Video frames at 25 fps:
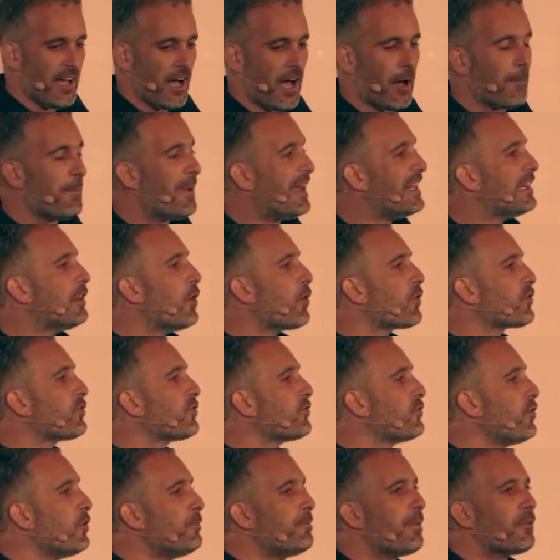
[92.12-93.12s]
Um, it looks
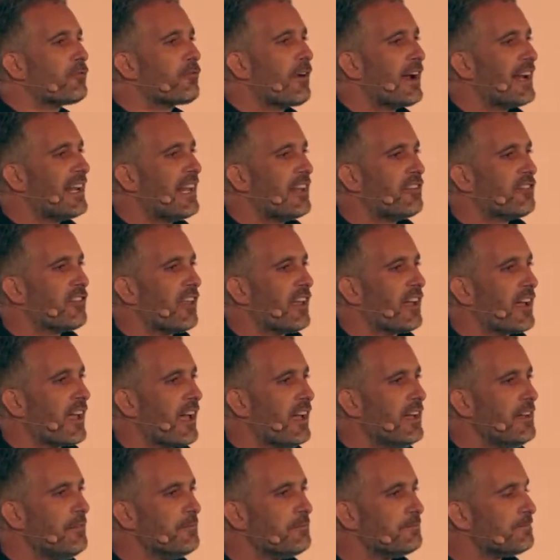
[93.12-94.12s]
super realistic,
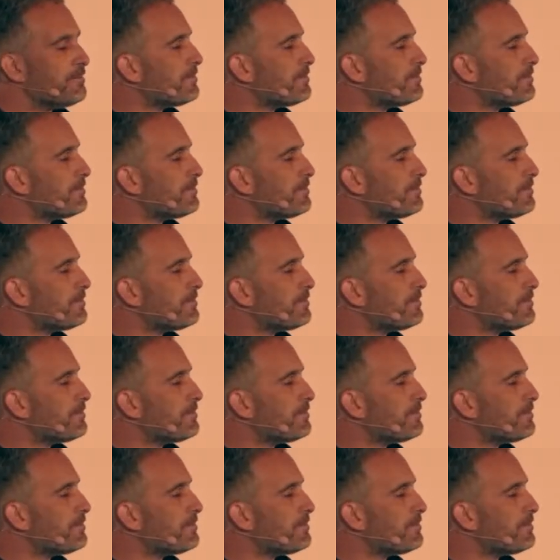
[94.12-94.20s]
okay?